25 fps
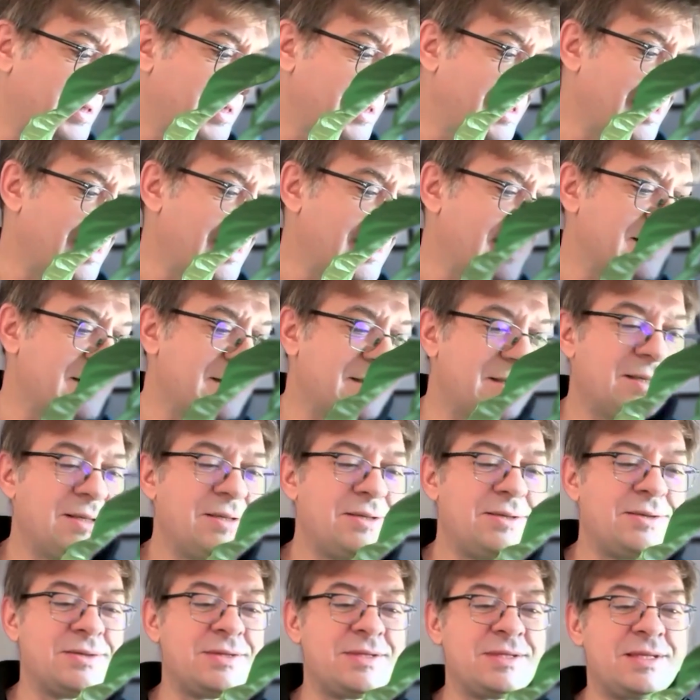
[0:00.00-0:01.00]
yes,
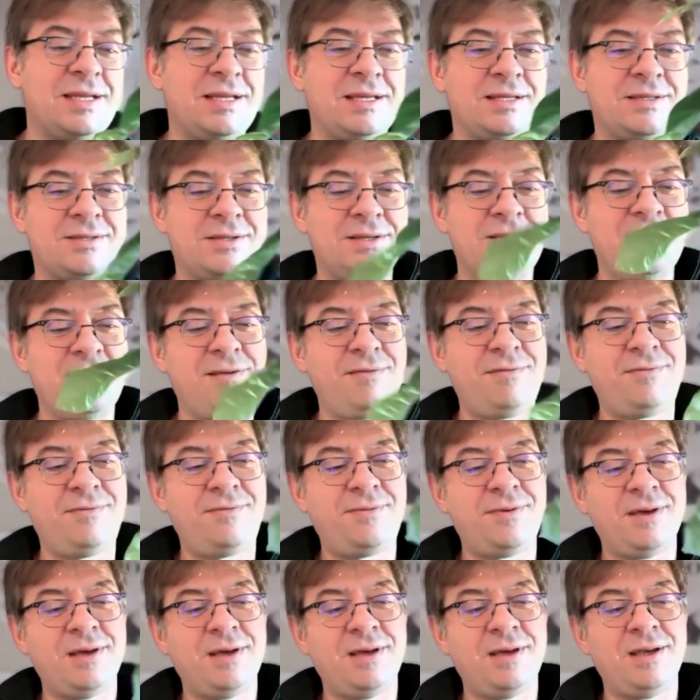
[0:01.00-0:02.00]
you select the leaf,
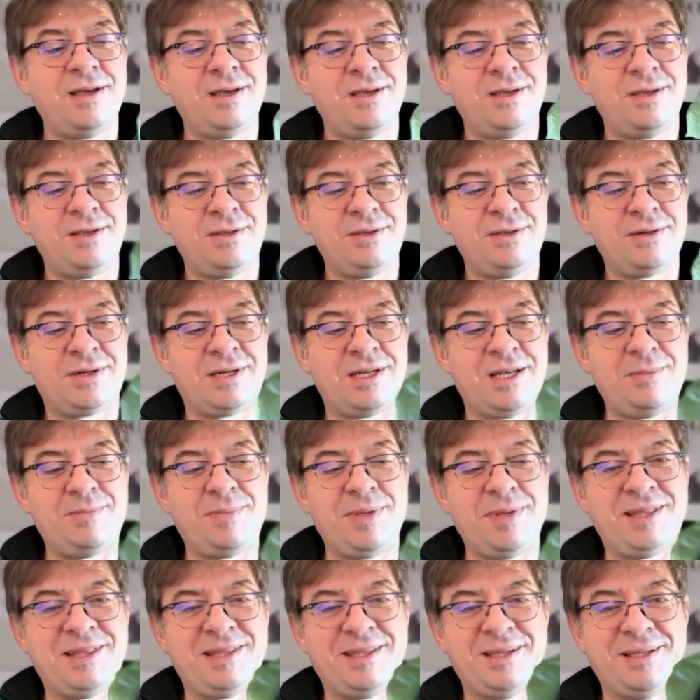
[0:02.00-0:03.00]
you clip
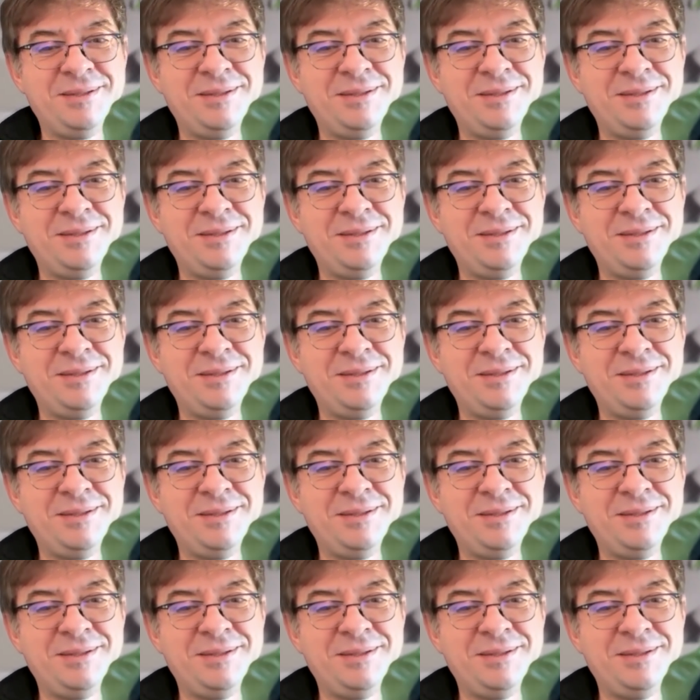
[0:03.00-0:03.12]
it,